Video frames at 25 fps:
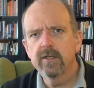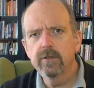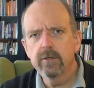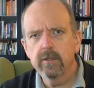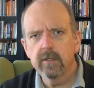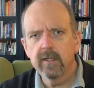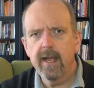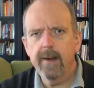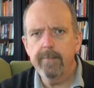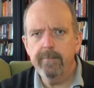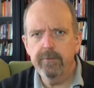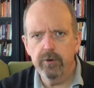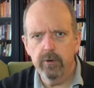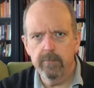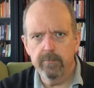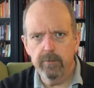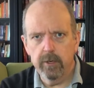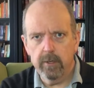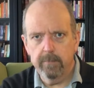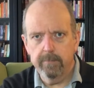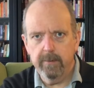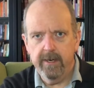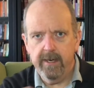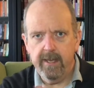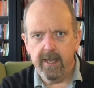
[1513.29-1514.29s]
Labrador
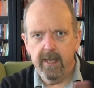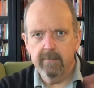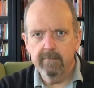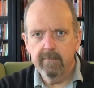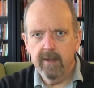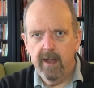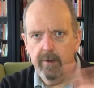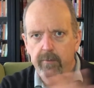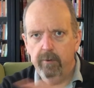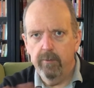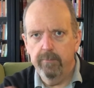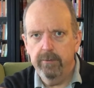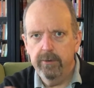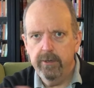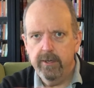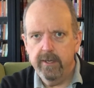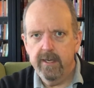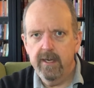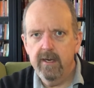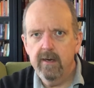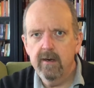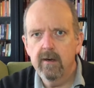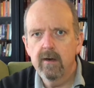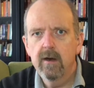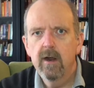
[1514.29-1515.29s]
book, but again, I will put it
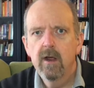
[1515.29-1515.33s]
here